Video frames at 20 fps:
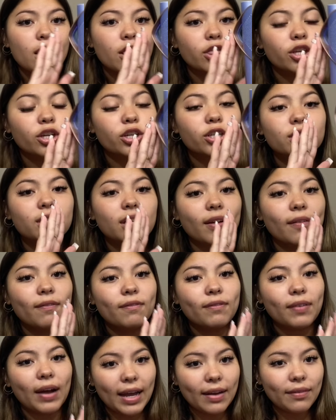there's
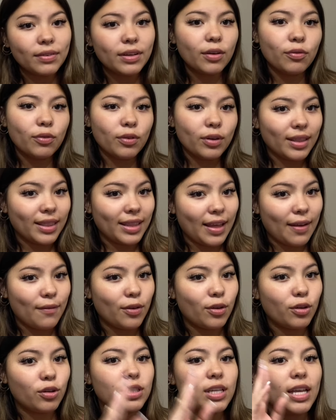five different
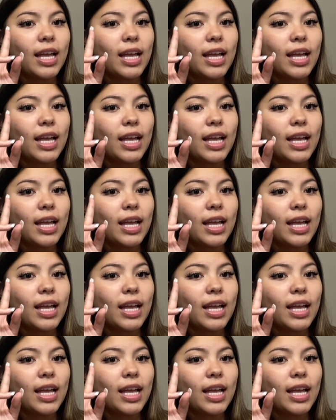levels